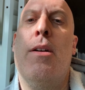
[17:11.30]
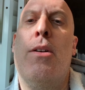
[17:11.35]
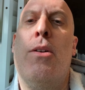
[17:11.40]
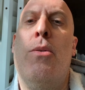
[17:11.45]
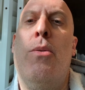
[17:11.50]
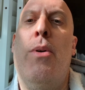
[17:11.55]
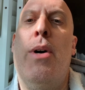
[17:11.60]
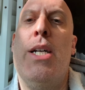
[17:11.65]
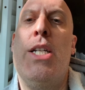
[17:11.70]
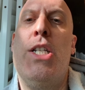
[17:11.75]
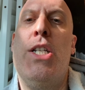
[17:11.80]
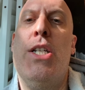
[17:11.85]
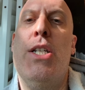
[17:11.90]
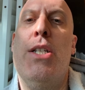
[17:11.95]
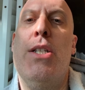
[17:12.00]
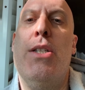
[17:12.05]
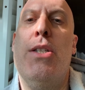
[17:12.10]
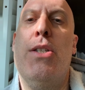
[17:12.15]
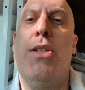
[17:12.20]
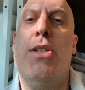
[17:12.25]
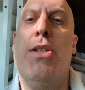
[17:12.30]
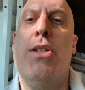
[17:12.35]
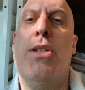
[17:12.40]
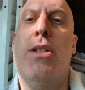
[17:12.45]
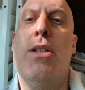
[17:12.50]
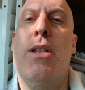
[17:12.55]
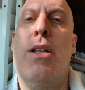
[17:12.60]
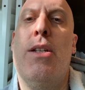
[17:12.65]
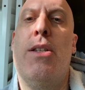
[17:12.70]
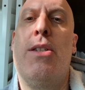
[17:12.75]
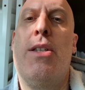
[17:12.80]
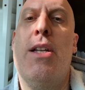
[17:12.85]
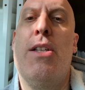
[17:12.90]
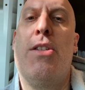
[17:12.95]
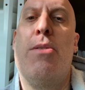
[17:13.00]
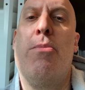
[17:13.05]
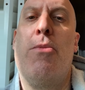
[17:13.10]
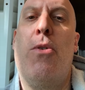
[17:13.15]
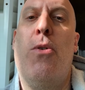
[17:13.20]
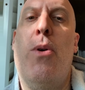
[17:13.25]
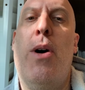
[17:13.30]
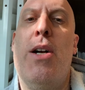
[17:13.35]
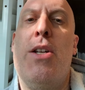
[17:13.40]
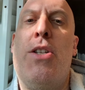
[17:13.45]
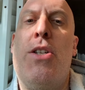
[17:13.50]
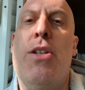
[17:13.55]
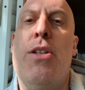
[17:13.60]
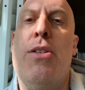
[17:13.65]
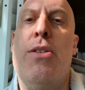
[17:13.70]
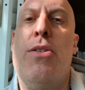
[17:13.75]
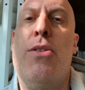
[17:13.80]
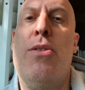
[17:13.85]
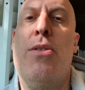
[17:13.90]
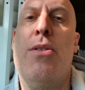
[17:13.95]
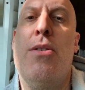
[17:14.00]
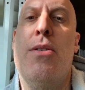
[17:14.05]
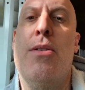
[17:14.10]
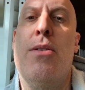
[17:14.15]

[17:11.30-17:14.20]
Questions. Let's get some questions.